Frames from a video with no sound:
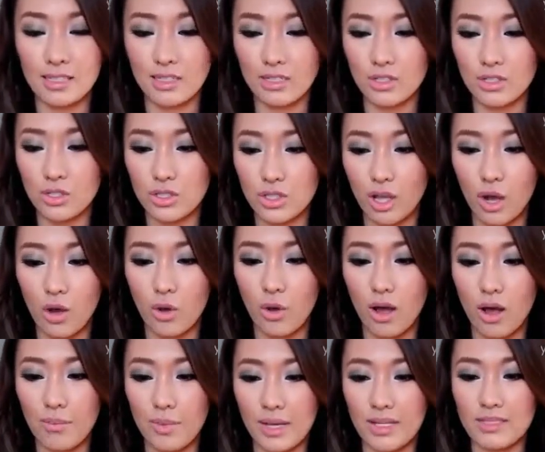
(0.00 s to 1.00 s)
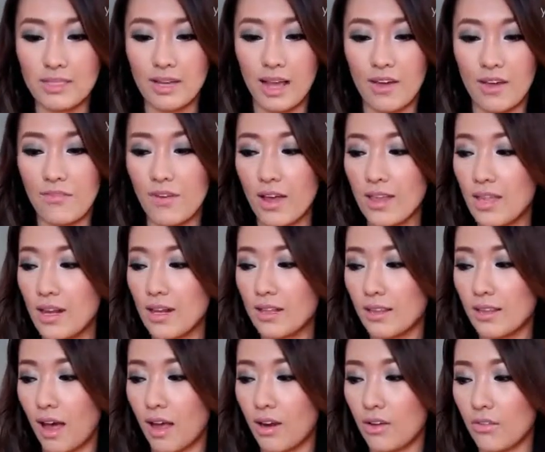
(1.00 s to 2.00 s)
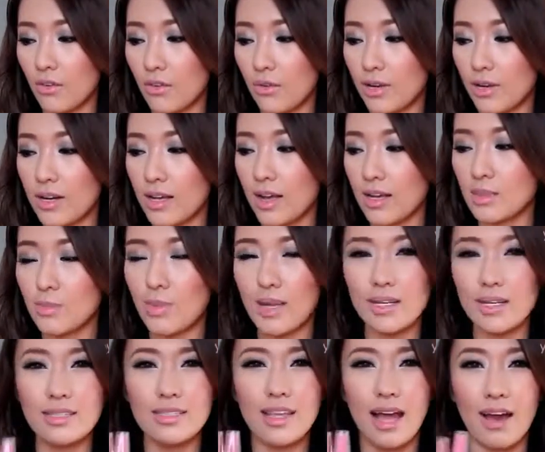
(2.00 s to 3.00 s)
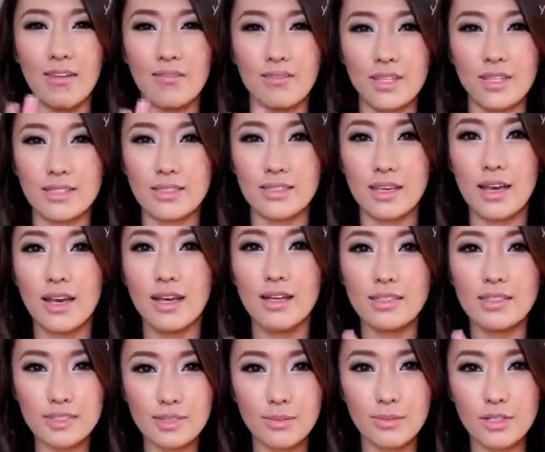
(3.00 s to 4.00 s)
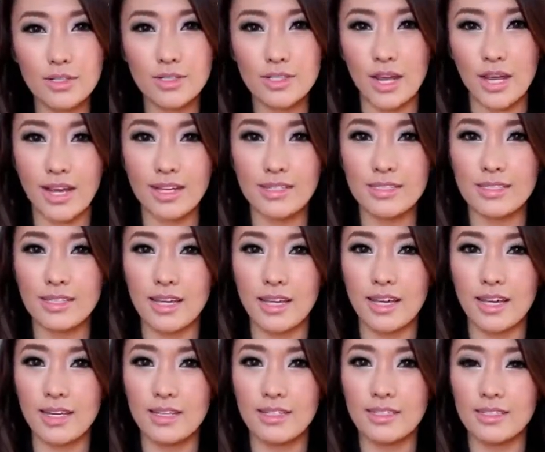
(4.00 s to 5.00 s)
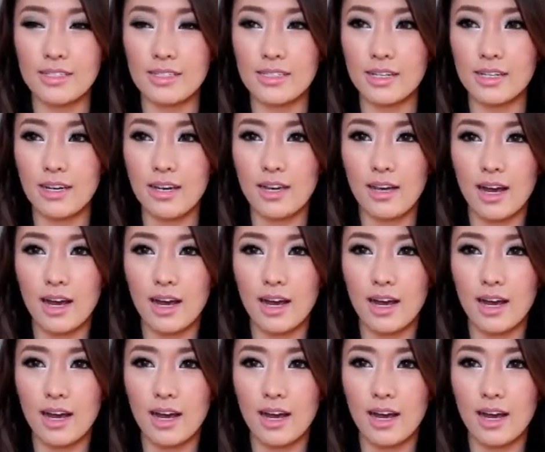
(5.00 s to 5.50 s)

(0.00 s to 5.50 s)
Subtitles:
They're so amazing. I find that a lot of Korean cosmetics have this similar taste, and